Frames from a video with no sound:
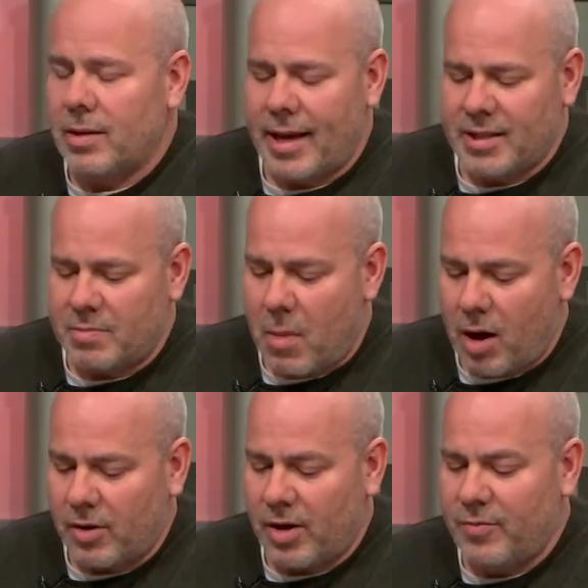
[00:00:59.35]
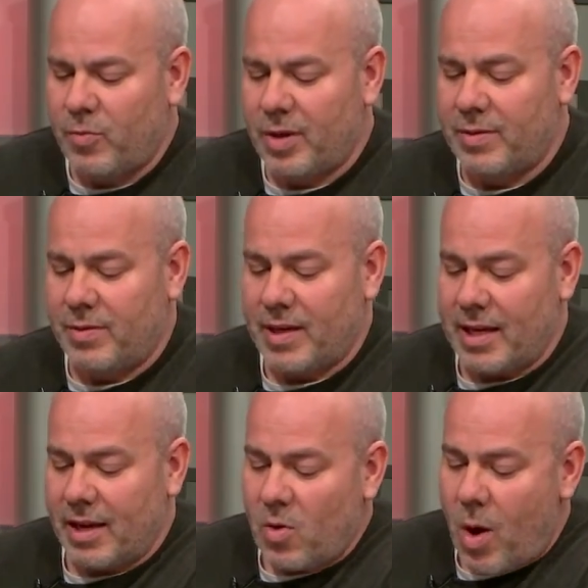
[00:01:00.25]
Lance Margriff, with
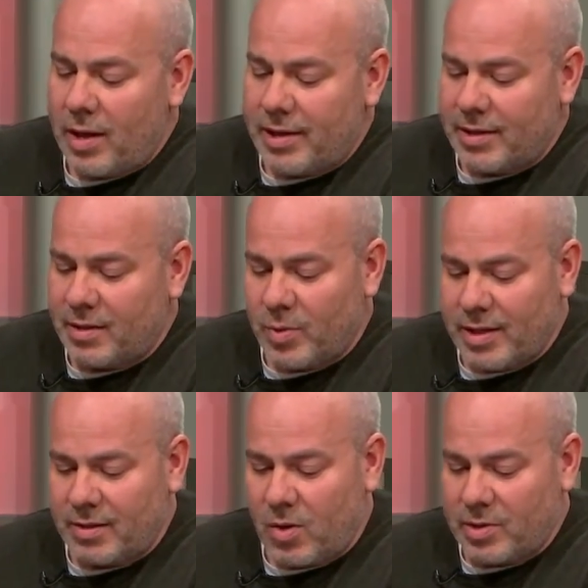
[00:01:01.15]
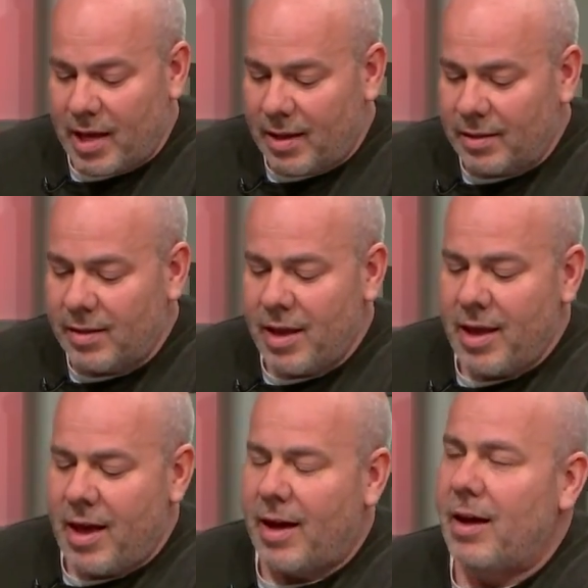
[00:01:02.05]
the Quality Suites Hotel.
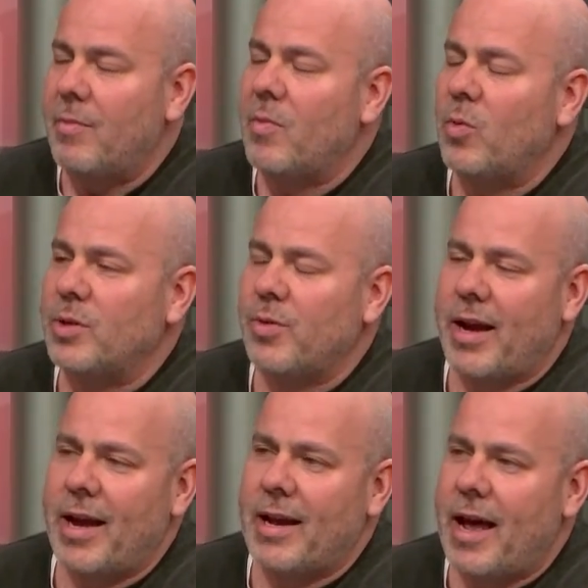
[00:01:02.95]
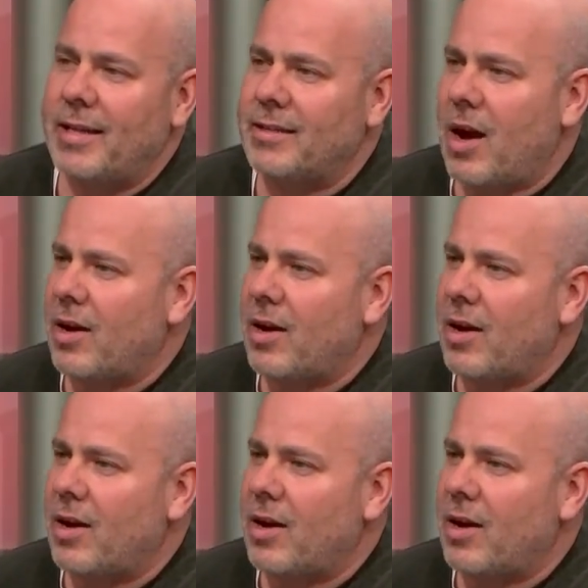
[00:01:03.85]
Um, was recognized.